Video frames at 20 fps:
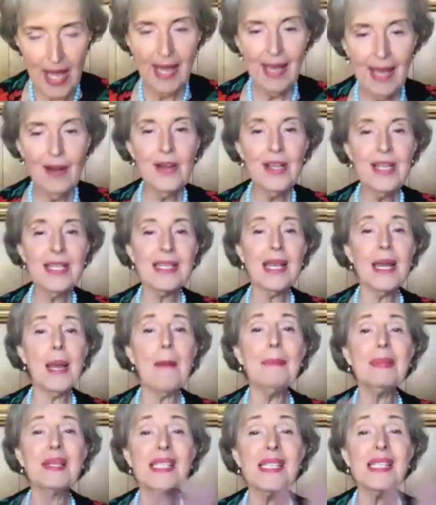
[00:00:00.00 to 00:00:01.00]
Hair is an
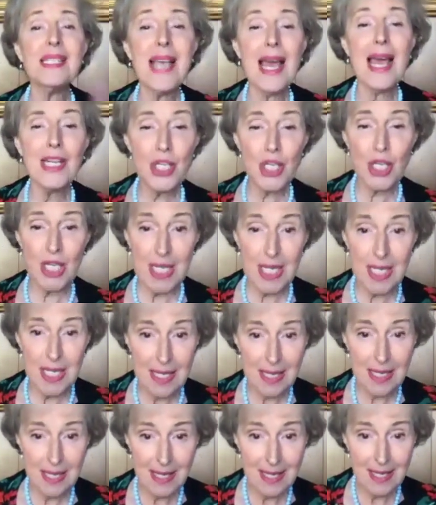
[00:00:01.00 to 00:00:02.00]
obsession.
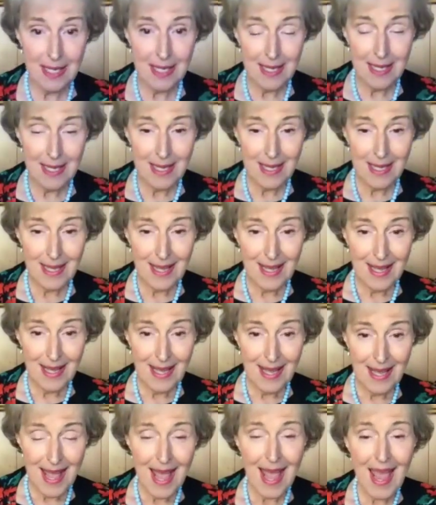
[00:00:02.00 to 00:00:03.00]

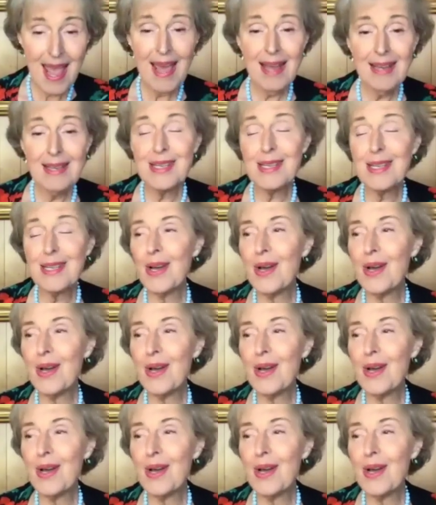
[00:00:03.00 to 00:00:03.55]
And